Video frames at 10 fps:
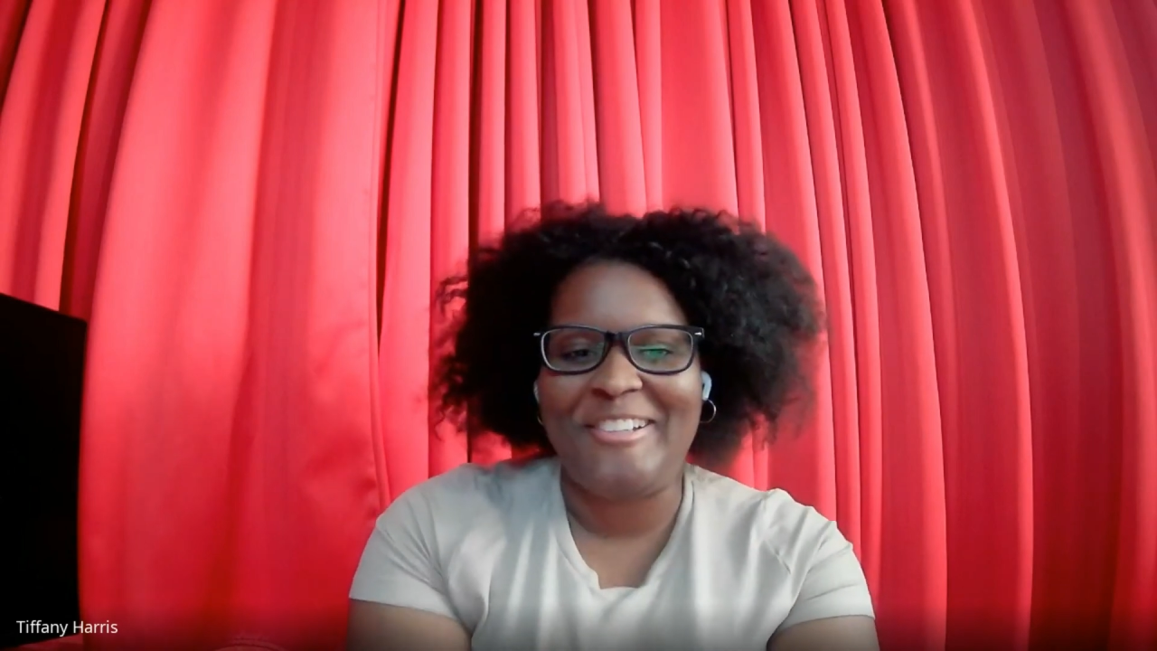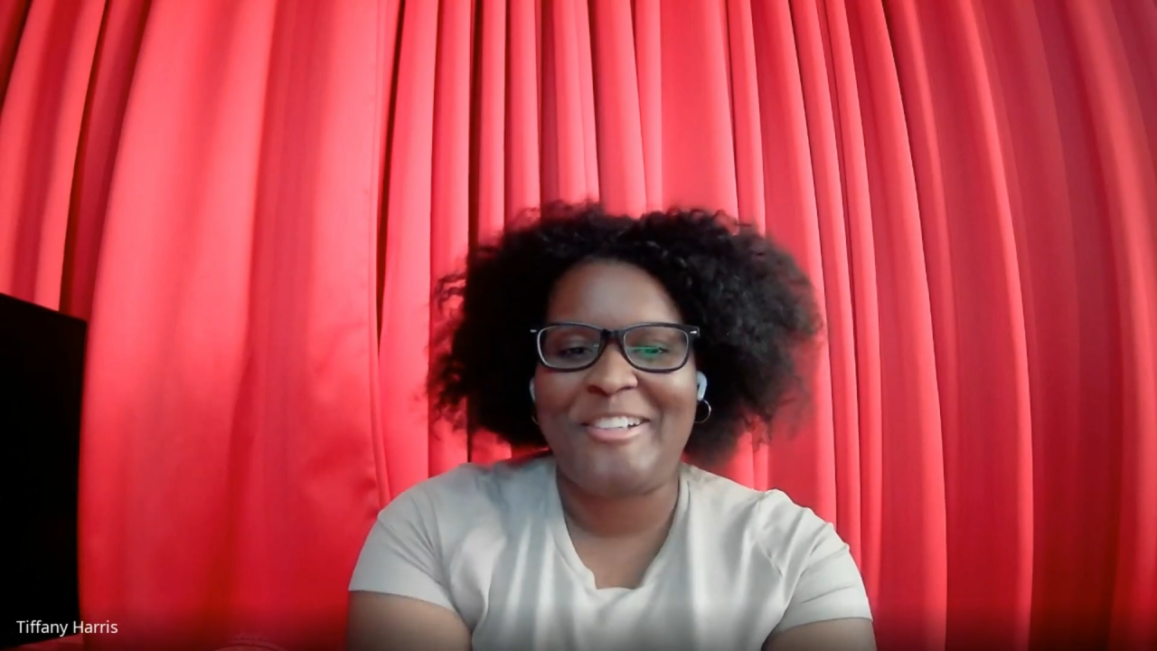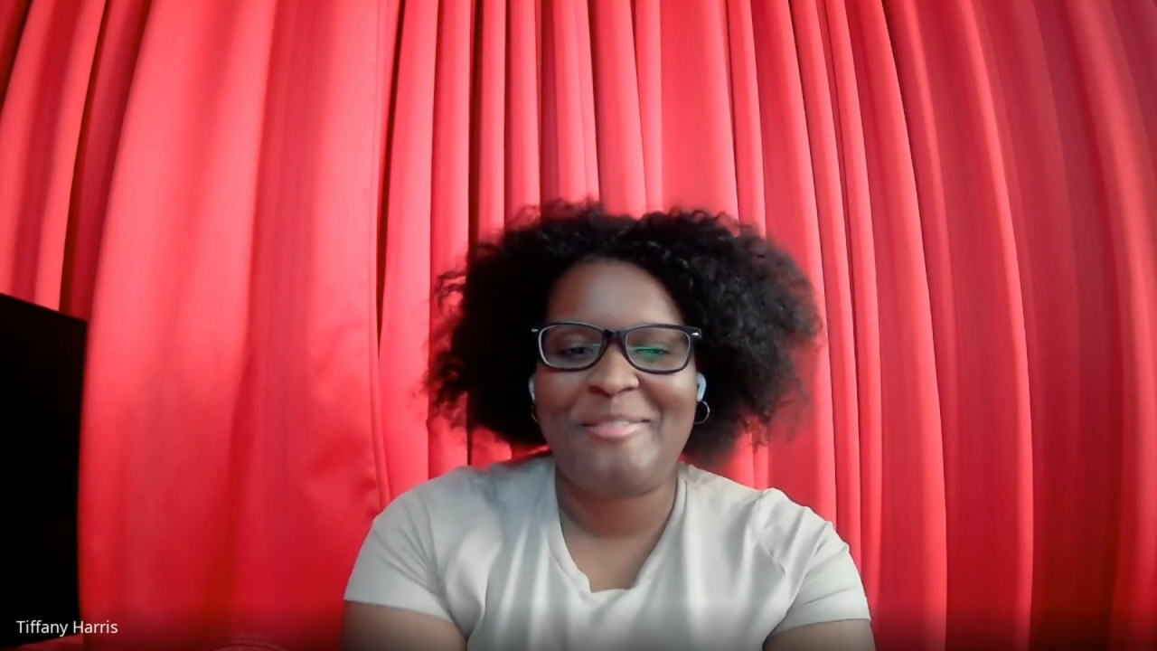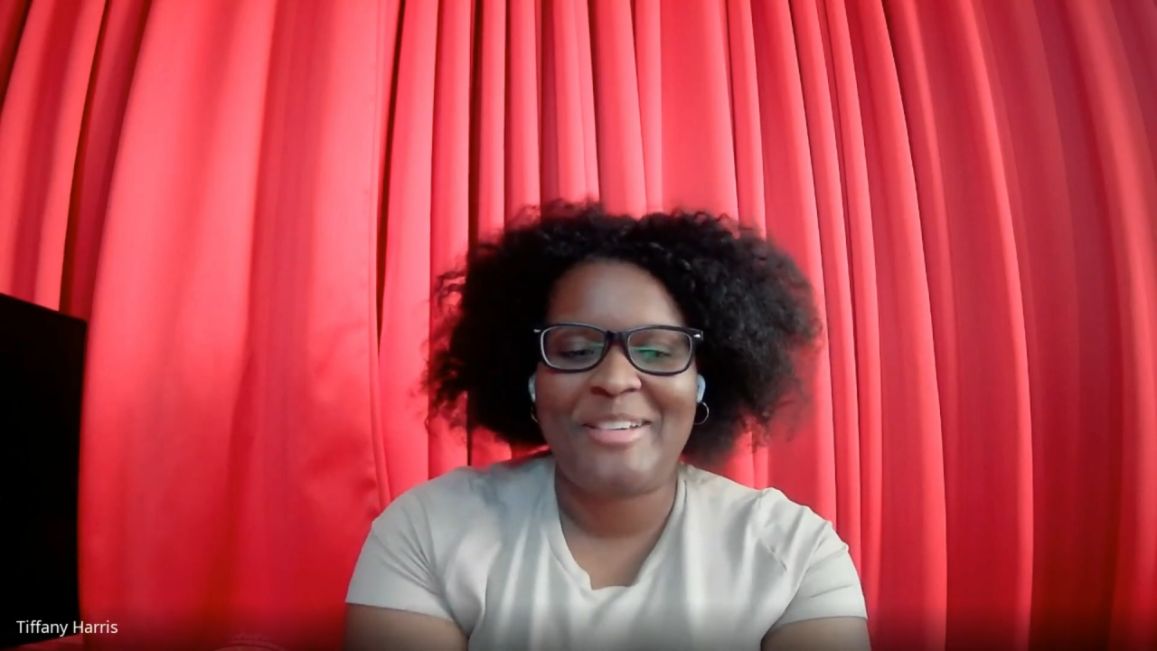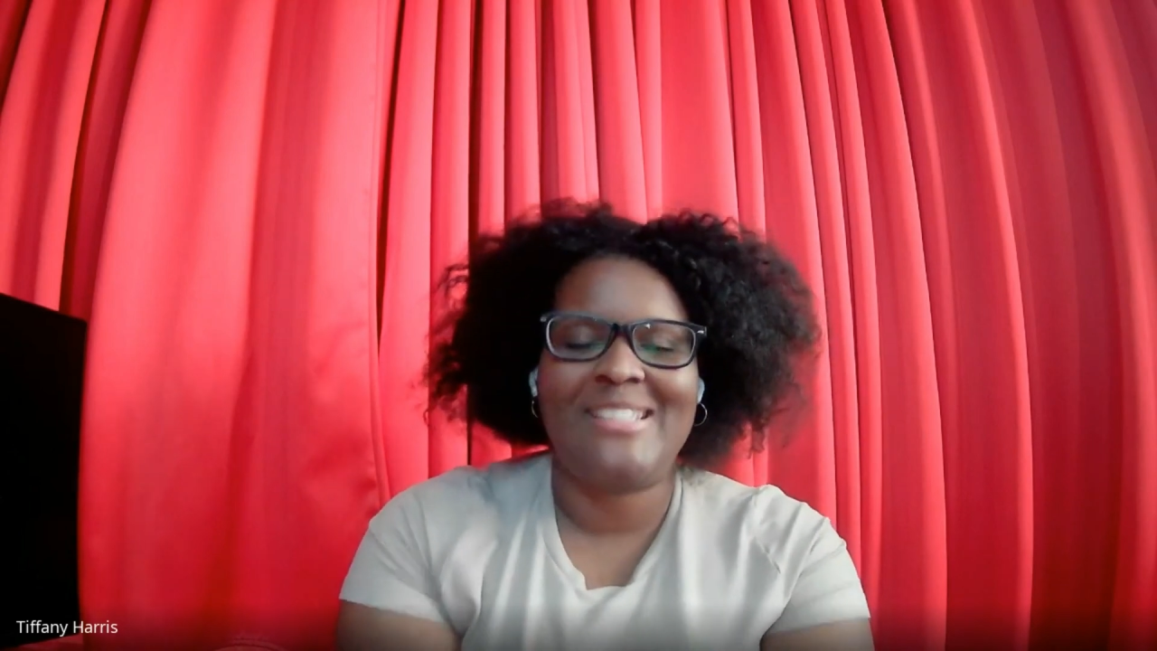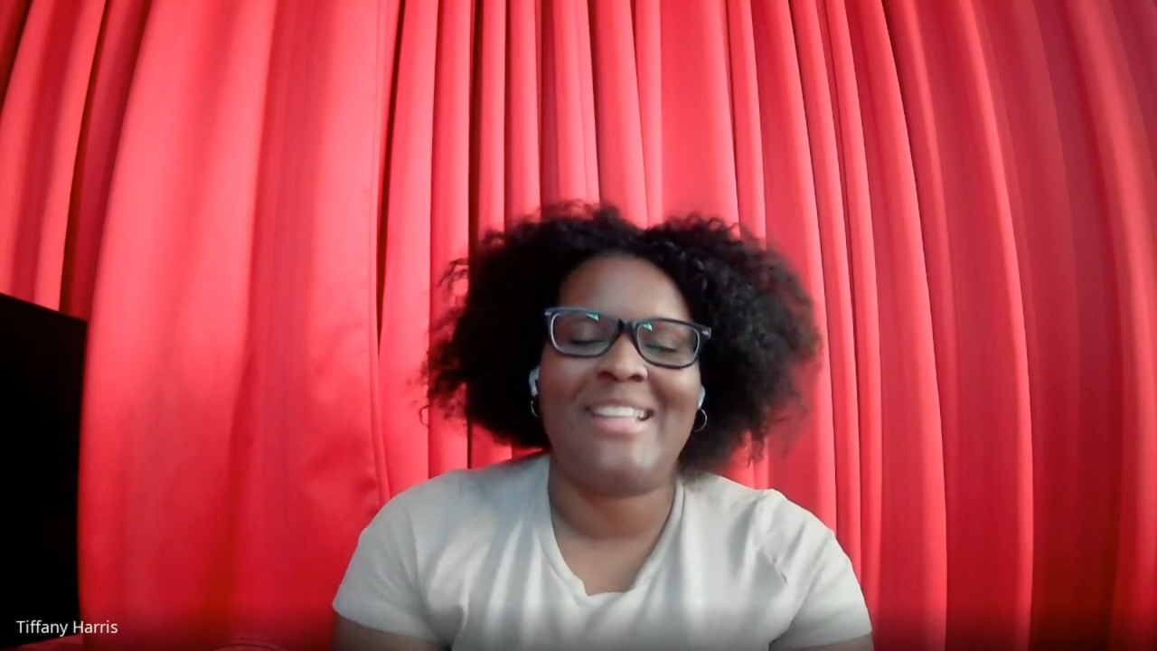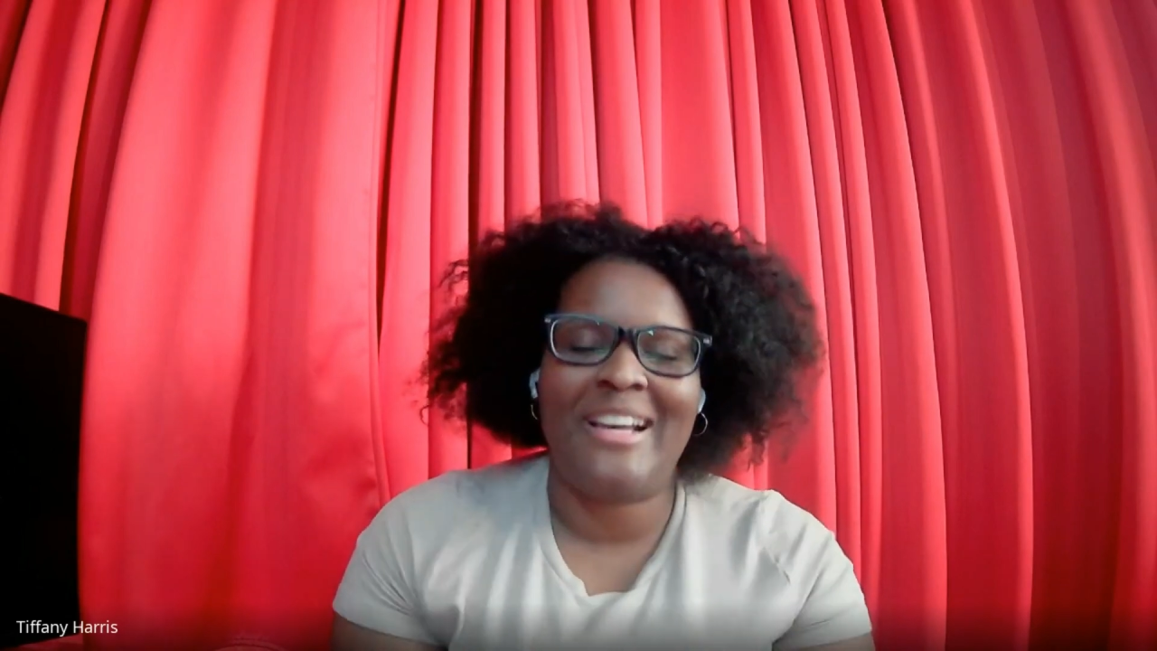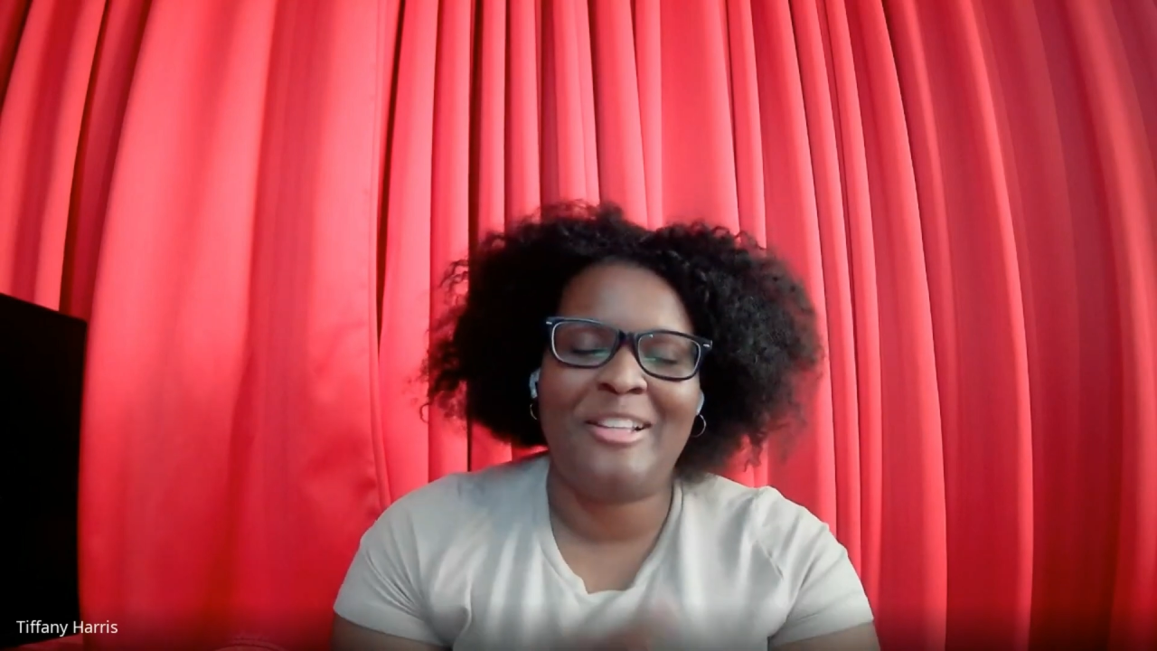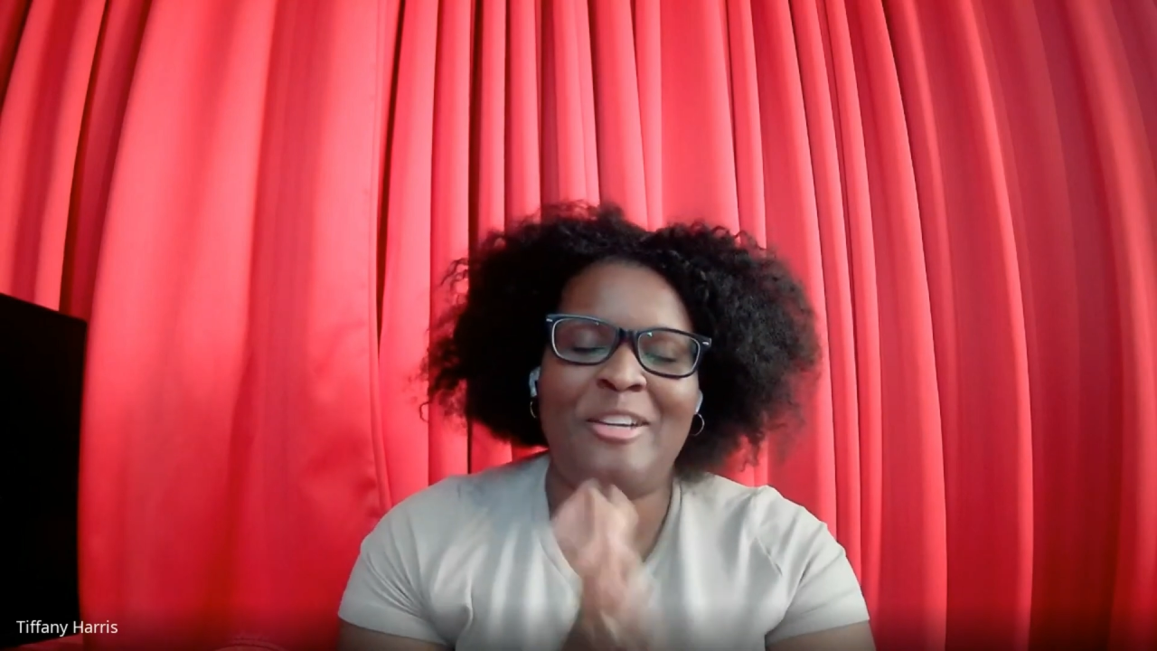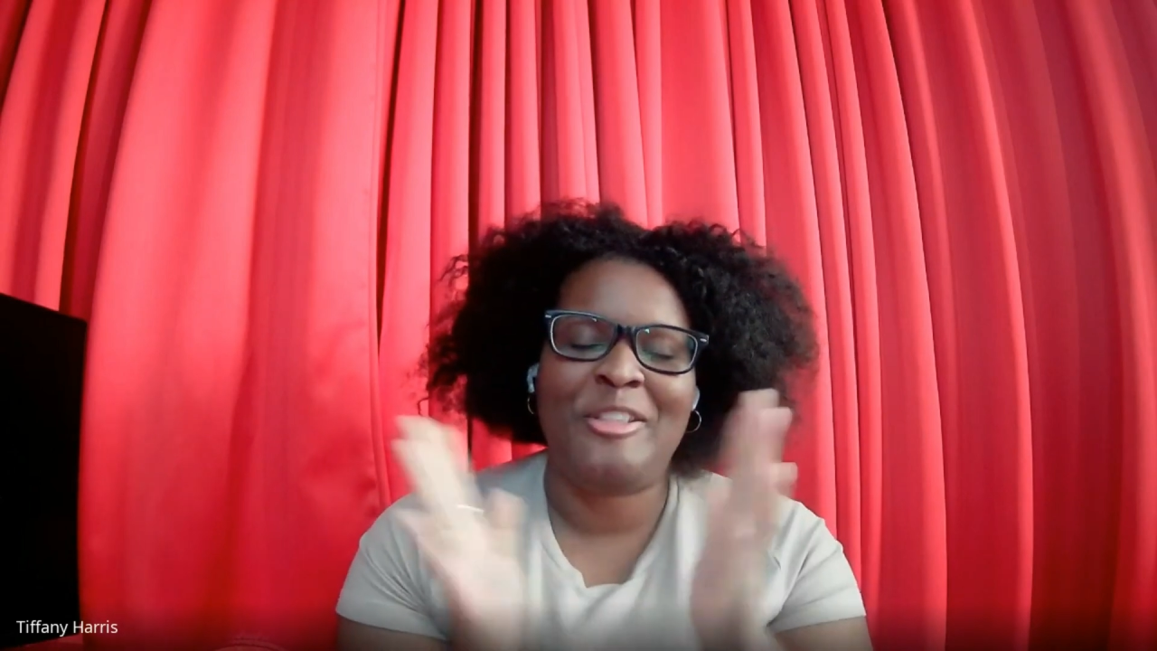You're the best. I
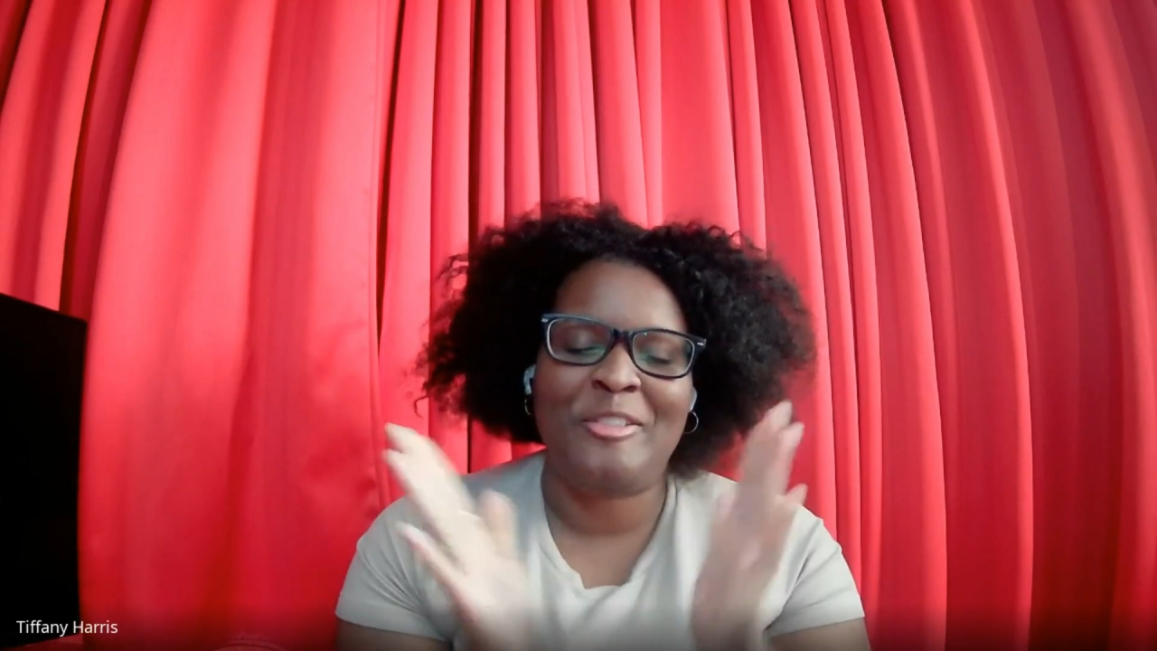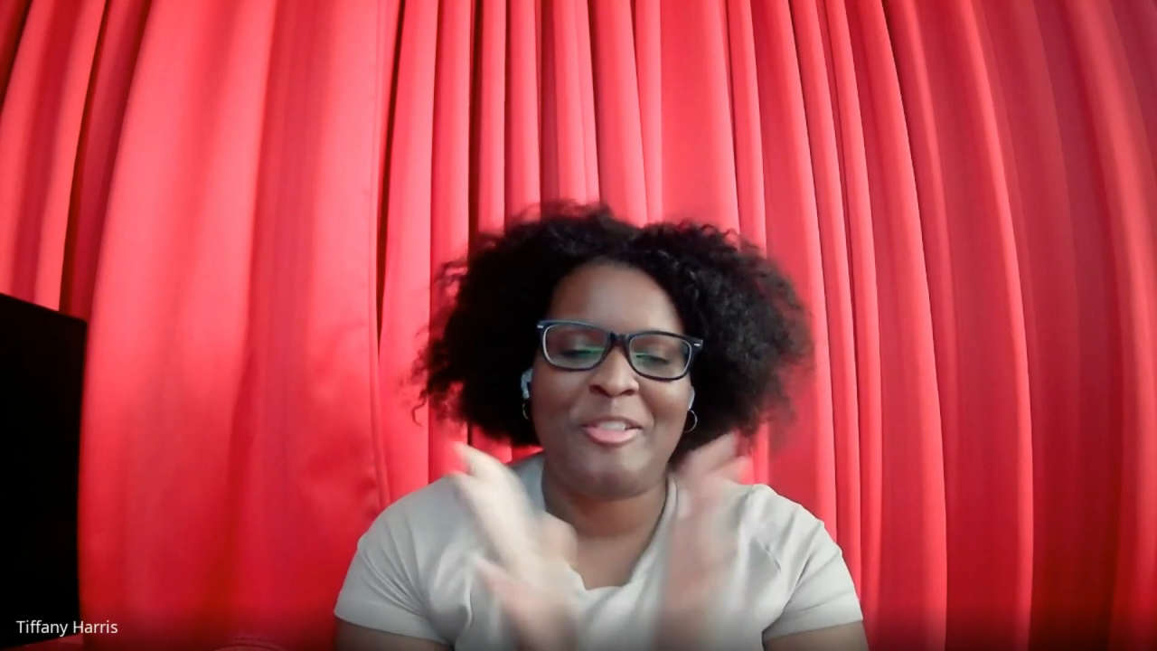love you.